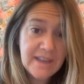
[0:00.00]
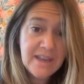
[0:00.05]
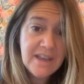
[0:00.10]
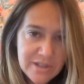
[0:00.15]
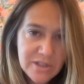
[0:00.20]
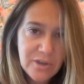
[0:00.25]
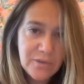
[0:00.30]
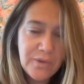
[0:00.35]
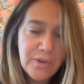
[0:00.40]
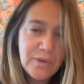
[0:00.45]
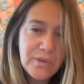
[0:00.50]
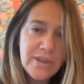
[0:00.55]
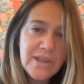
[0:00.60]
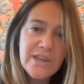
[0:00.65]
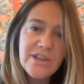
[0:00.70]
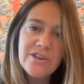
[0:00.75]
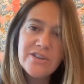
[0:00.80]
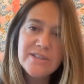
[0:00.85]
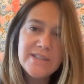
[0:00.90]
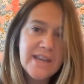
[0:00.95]
So if you
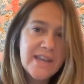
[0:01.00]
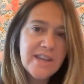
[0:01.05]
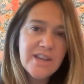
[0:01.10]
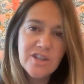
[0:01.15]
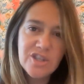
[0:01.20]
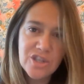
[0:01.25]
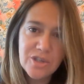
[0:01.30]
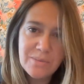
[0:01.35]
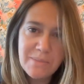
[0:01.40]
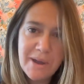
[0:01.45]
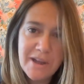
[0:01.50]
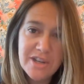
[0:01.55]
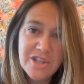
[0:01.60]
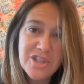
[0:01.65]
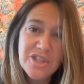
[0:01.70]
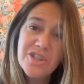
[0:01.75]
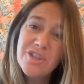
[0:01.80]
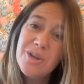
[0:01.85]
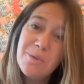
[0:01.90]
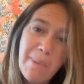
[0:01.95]
think you're saying it too
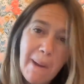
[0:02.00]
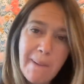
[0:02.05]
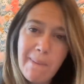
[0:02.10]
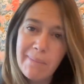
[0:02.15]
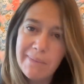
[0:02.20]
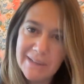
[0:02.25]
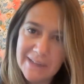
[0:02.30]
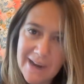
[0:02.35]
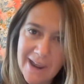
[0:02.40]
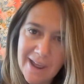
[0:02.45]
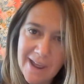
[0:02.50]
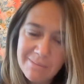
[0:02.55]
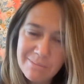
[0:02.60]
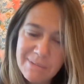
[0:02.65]
much, you're probably not.